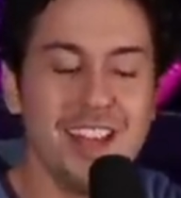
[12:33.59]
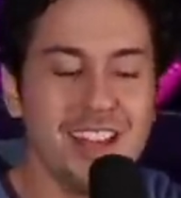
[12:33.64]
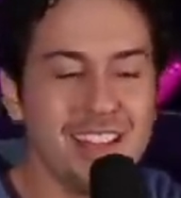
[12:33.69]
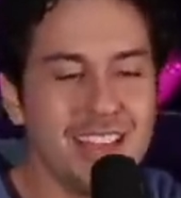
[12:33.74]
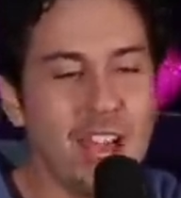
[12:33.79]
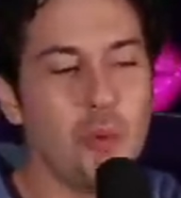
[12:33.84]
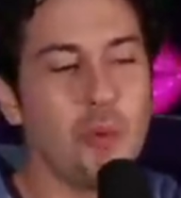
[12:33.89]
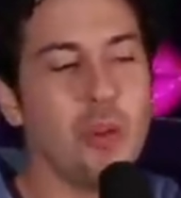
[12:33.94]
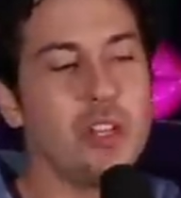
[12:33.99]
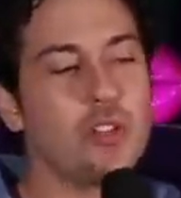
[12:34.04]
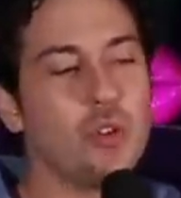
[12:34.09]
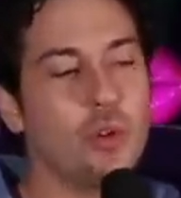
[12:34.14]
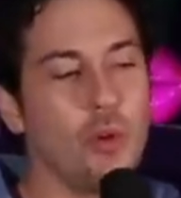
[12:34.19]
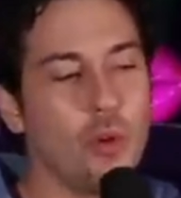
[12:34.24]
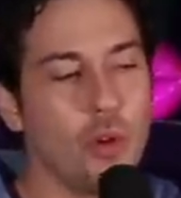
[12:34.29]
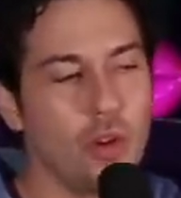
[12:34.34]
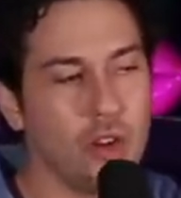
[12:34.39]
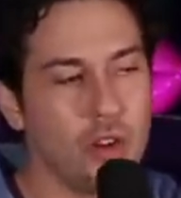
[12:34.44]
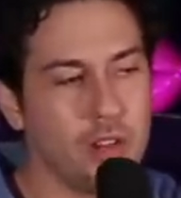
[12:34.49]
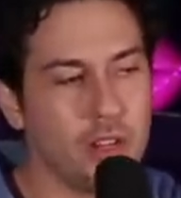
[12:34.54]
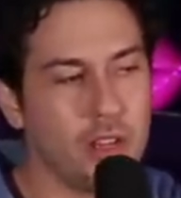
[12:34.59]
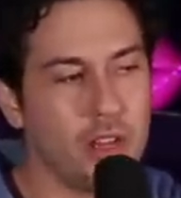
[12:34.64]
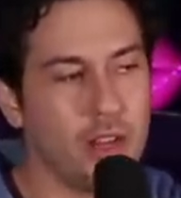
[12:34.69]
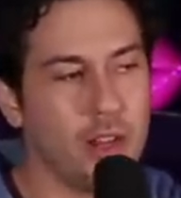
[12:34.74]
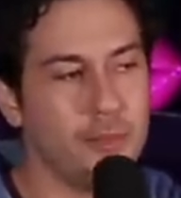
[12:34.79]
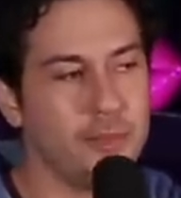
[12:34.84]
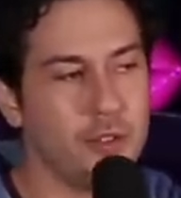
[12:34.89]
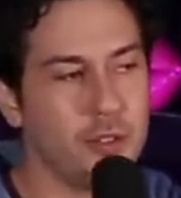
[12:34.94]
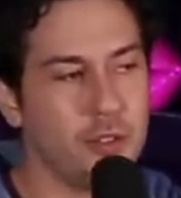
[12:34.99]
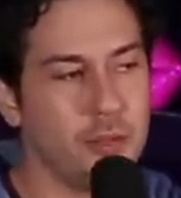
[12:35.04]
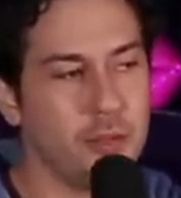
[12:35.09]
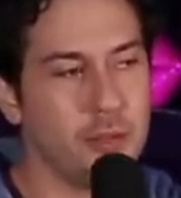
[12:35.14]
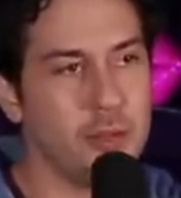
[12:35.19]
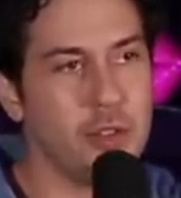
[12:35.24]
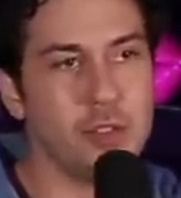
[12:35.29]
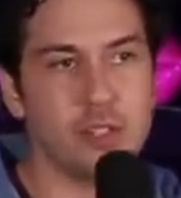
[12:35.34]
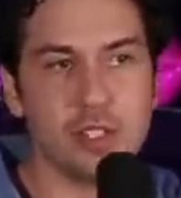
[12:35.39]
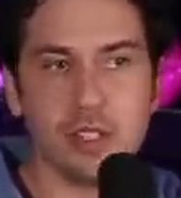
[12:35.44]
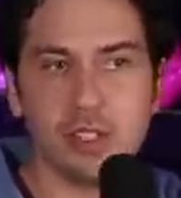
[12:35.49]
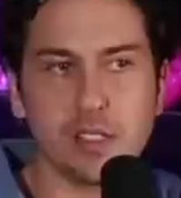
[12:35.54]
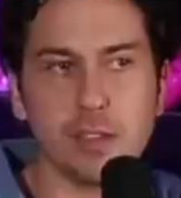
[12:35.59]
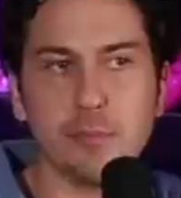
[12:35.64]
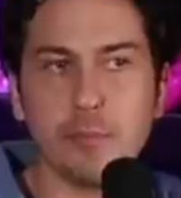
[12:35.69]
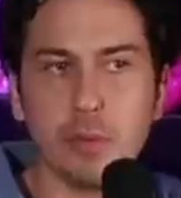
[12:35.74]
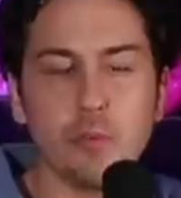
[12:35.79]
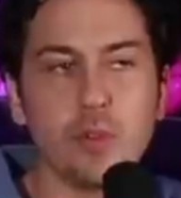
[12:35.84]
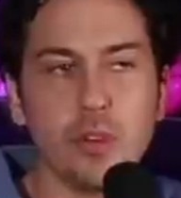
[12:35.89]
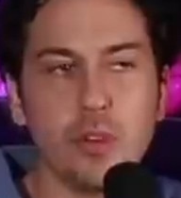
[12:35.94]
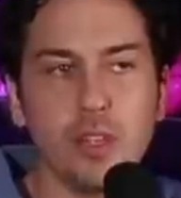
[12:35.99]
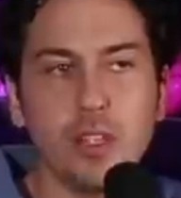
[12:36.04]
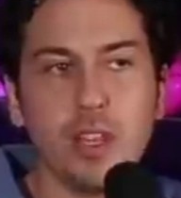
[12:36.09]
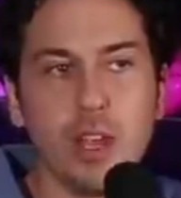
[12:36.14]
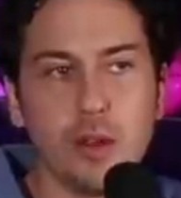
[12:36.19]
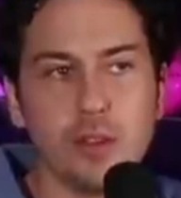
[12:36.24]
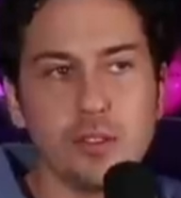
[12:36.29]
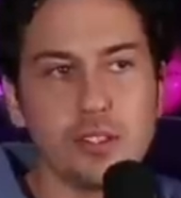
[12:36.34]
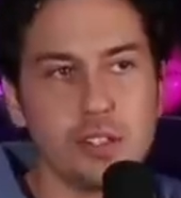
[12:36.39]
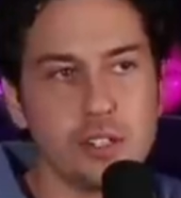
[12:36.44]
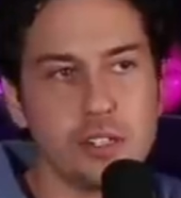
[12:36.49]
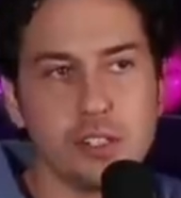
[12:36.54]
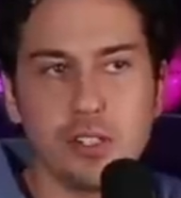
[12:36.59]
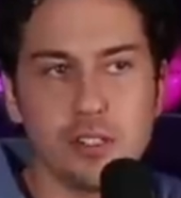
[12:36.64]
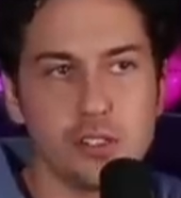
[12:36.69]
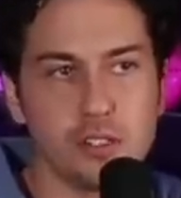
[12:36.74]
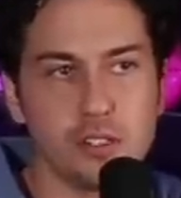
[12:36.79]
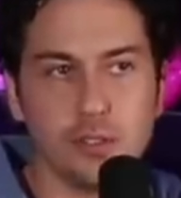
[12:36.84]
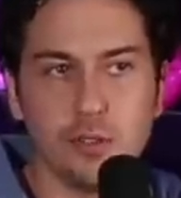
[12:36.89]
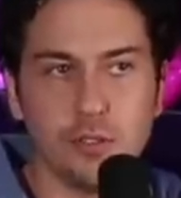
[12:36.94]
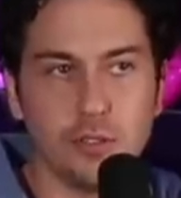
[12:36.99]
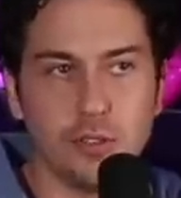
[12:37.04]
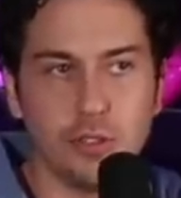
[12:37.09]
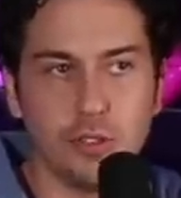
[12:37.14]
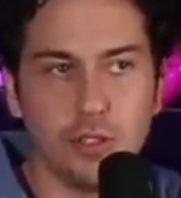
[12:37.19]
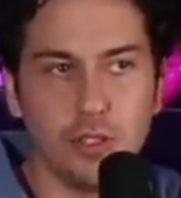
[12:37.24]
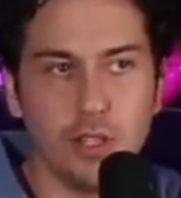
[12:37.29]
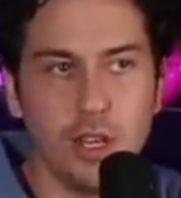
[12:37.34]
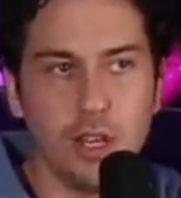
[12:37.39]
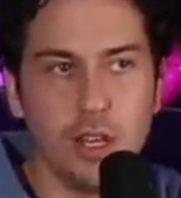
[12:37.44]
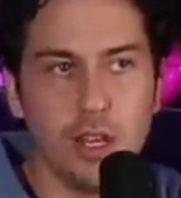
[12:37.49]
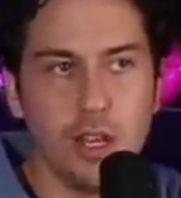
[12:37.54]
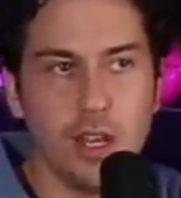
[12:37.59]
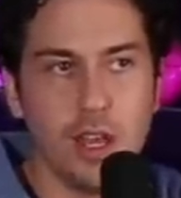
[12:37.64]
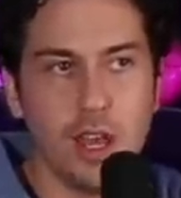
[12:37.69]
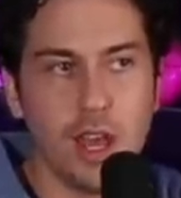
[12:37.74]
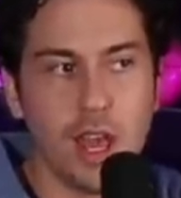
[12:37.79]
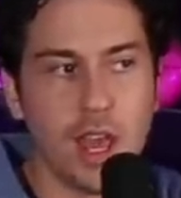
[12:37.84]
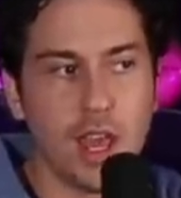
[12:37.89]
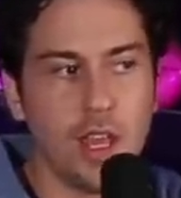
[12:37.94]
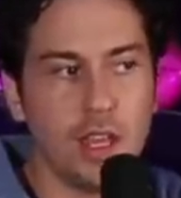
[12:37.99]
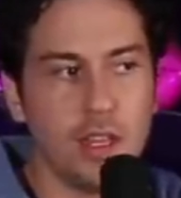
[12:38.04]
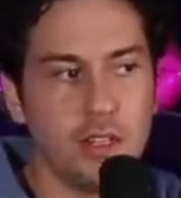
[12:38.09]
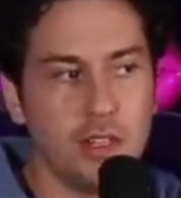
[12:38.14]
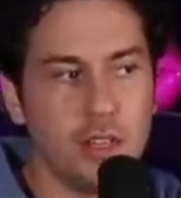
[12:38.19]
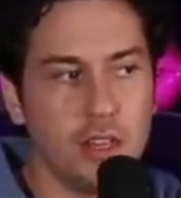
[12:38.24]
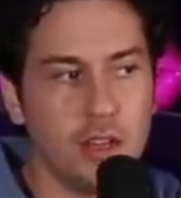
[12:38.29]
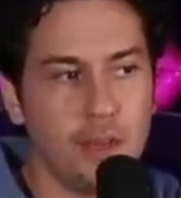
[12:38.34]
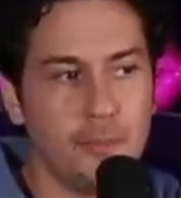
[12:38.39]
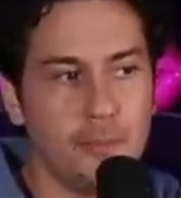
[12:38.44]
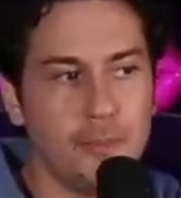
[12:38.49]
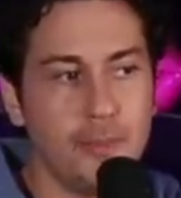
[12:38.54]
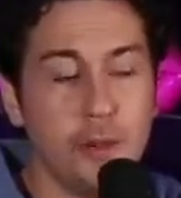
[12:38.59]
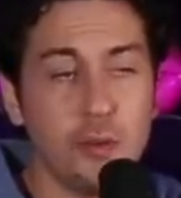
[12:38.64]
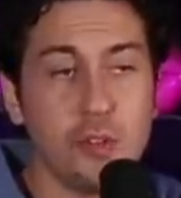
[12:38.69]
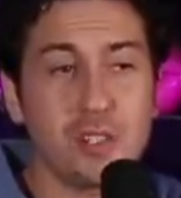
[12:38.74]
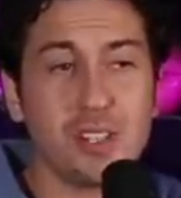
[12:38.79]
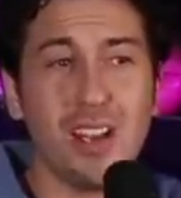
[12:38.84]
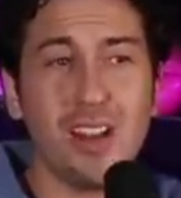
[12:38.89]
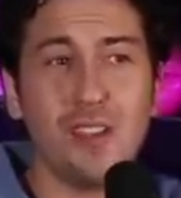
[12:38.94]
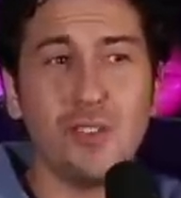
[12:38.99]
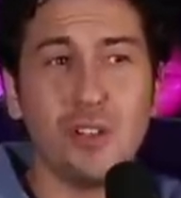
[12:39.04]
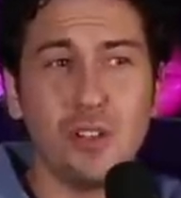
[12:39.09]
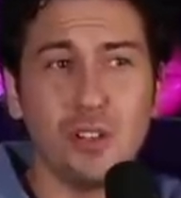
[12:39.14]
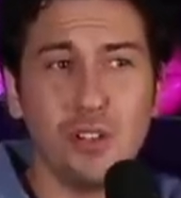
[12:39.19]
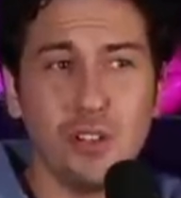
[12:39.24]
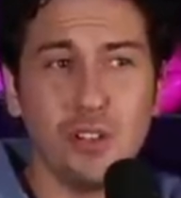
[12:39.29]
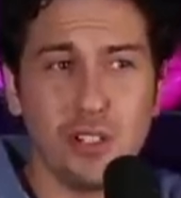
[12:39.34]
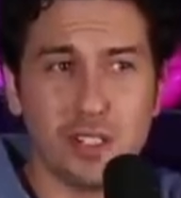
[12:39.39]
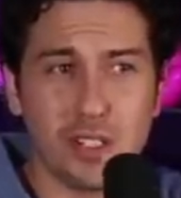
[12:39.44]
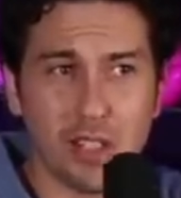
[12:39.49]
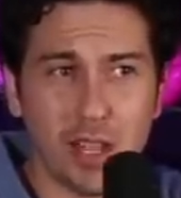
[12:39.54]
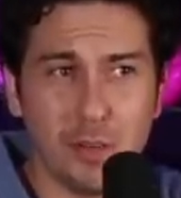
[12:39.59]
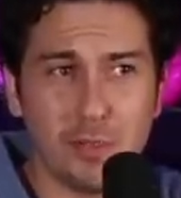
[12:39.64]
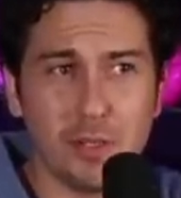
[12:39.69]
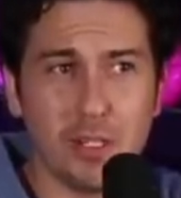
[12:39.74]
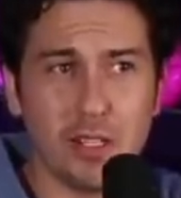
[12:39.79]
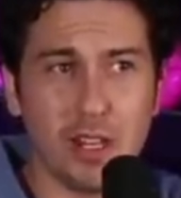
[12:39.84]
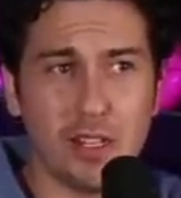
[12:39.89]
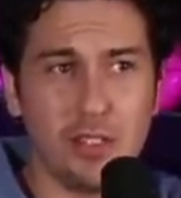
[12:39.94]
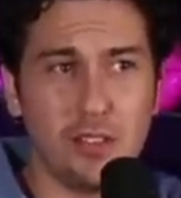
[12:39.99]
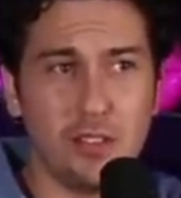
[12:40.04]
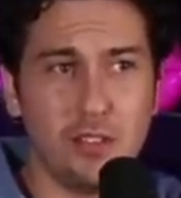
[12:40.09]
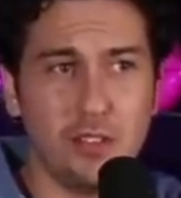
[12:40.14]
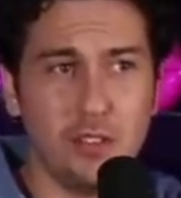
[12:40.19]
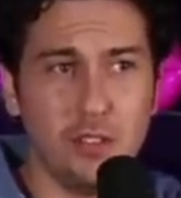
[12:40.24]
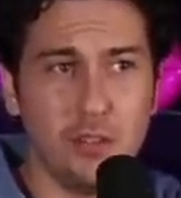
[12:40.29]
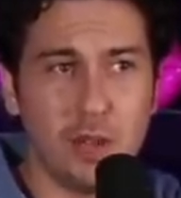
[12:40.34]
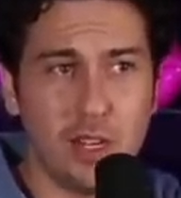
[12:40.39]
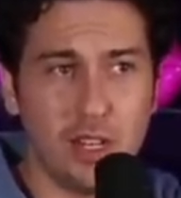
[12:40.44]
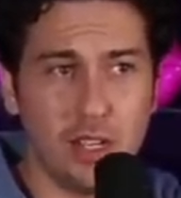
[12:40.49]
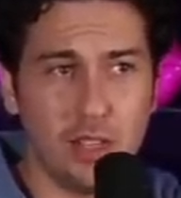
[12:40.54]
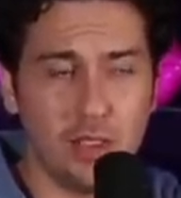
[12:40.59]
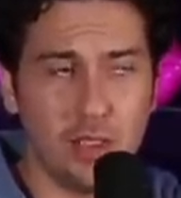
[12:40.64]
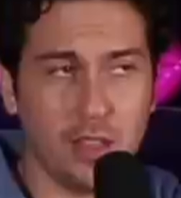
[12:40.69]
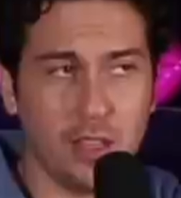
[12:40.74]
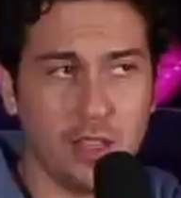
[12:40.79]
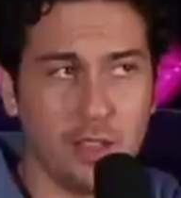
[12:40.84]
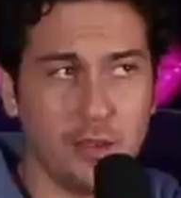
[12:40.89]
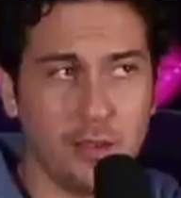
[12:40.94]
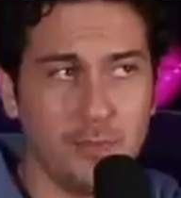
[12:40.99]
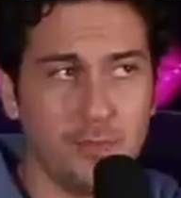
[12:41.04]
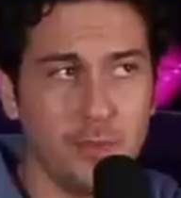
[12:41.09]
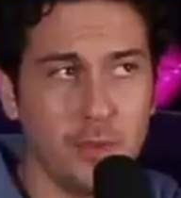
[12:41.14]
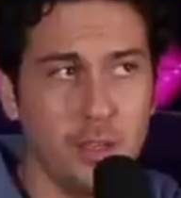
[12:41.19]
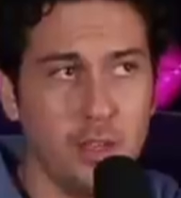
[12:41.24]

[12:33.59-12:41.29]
Yeah, we toured um, doing music and stuff, but really I was just in school, and um, it was kind of a good time to not do anything.